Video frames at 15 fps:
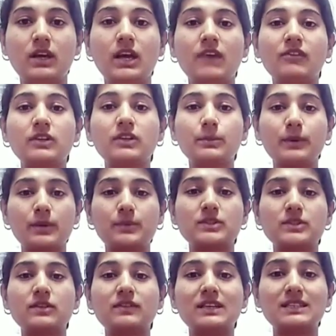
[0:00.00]
For the purpose
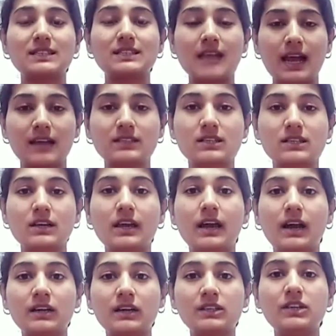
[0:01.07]
of this act,
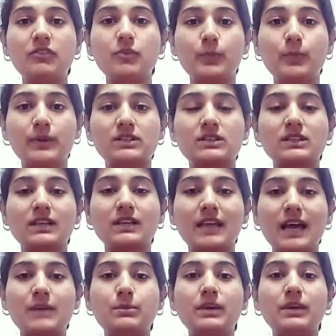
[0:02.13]
aggrieved person
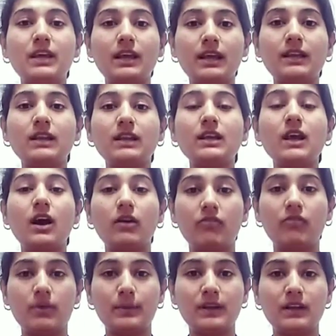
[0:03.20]
can be any
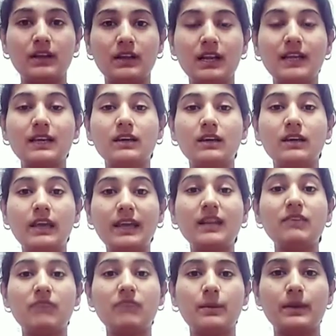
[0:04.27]
woman, like any
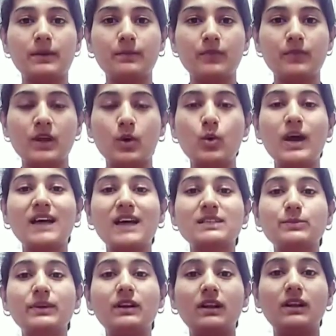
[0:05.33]
woman who has
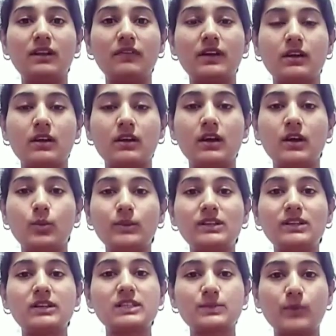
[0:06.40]
been living with the
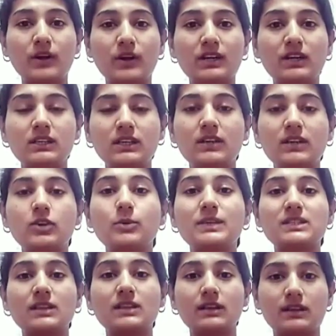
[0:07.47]
respondent in a
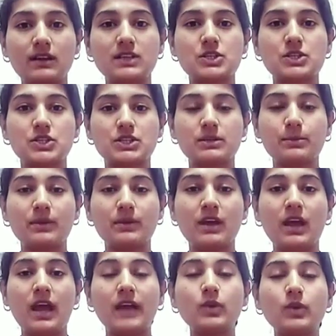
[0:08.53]
domestic relationship
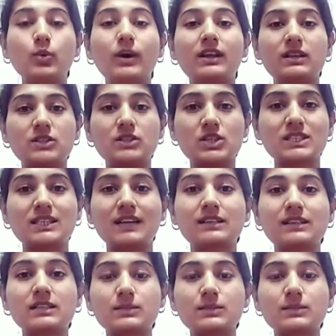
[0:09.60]
and who alleges that